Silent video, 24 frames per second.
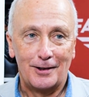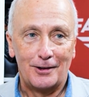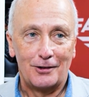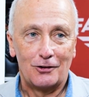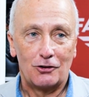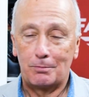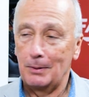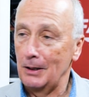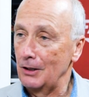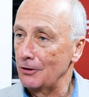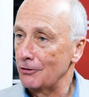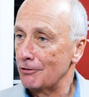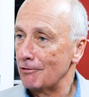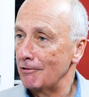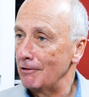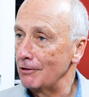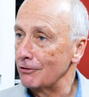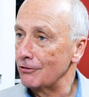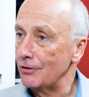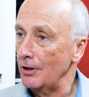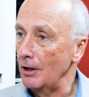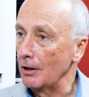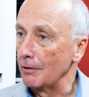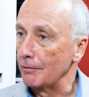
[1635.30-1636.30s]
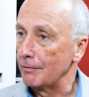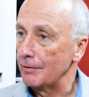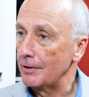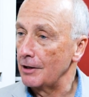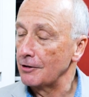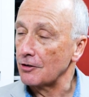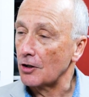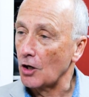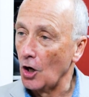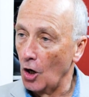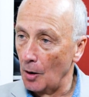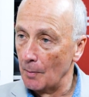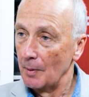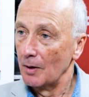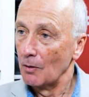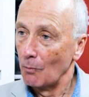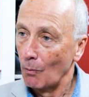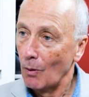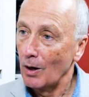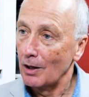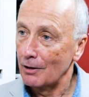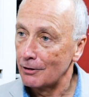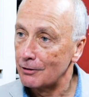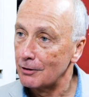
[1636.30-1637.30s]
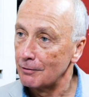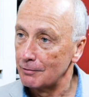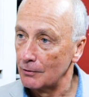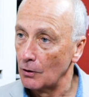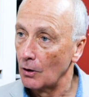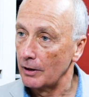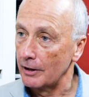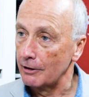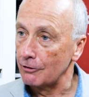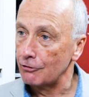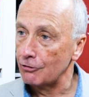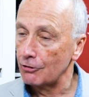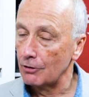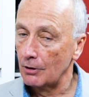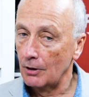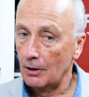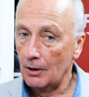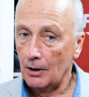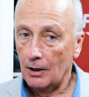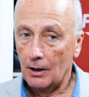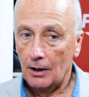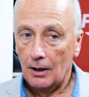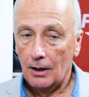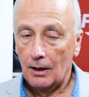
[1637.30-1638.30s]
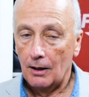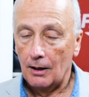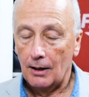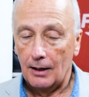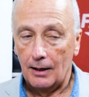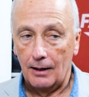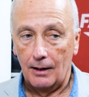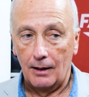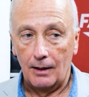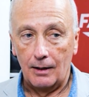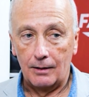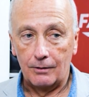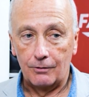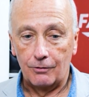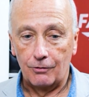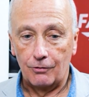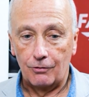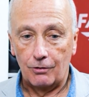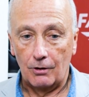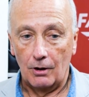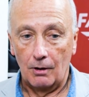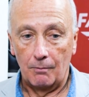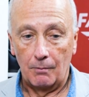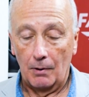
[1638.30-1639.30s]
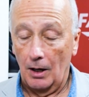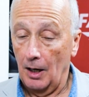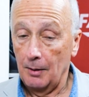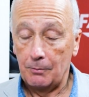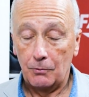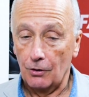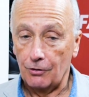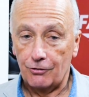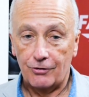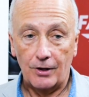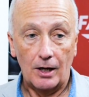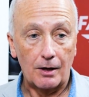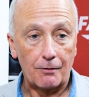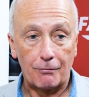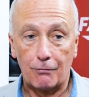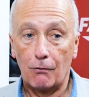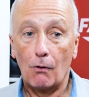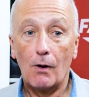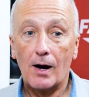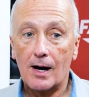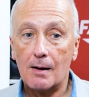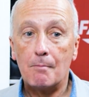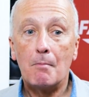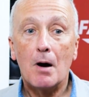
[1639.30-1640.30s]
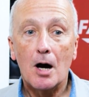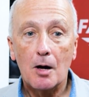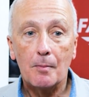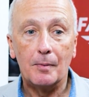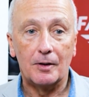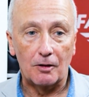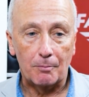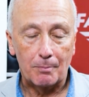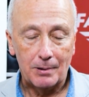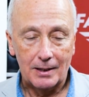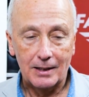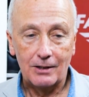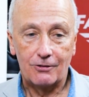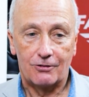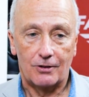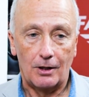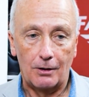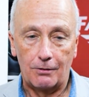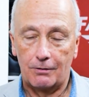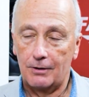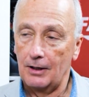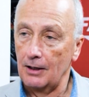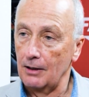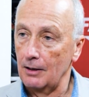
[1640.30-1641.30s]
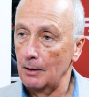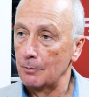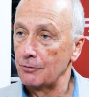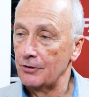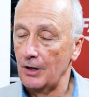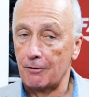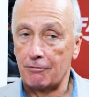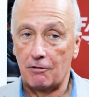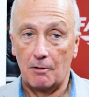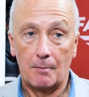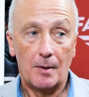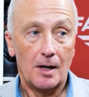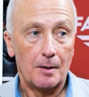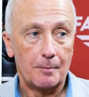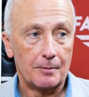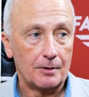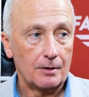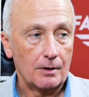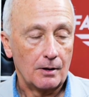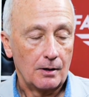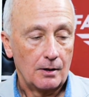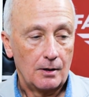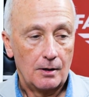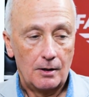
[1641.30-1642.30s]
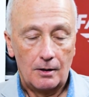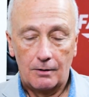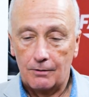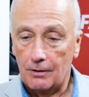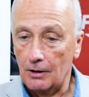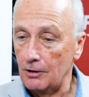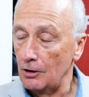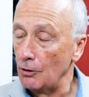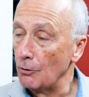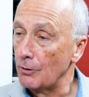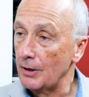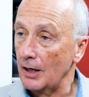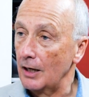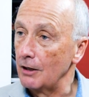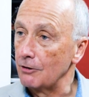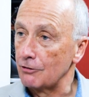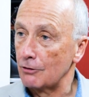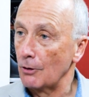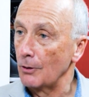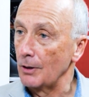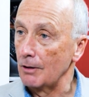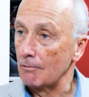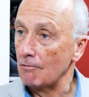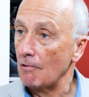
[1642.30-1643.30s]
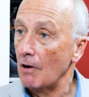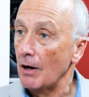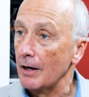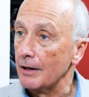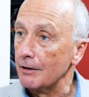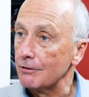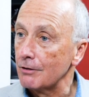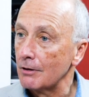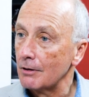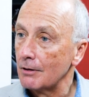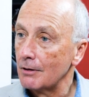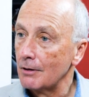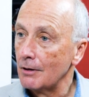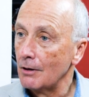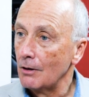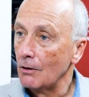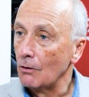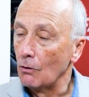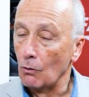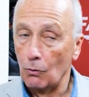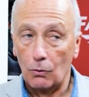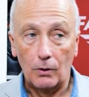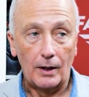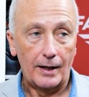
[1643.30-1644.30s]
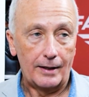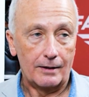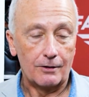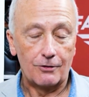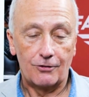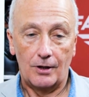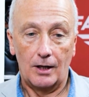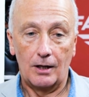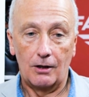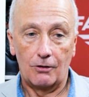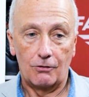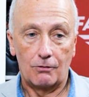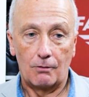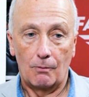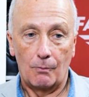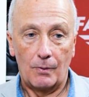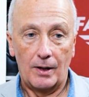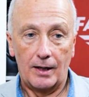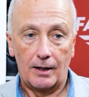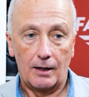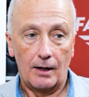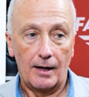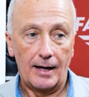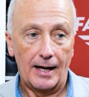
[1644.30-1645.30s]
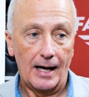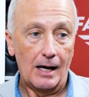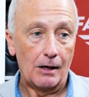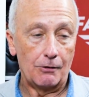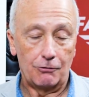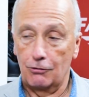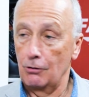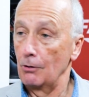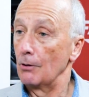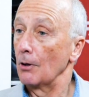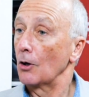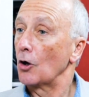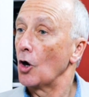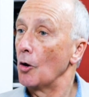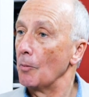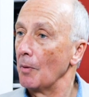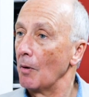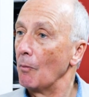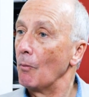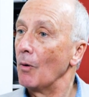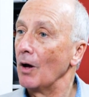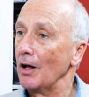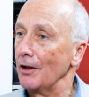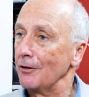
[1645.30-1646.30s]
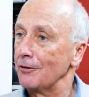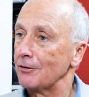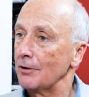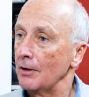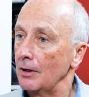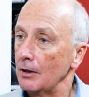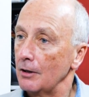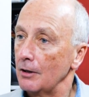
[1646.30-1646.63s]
speaks for itself. There's a commonwealth of knowledge. And I'm not saying for a moment, please don't think I'm saying for a moment, that UK has got it right. All I can say is that we're going out to the Commonwealth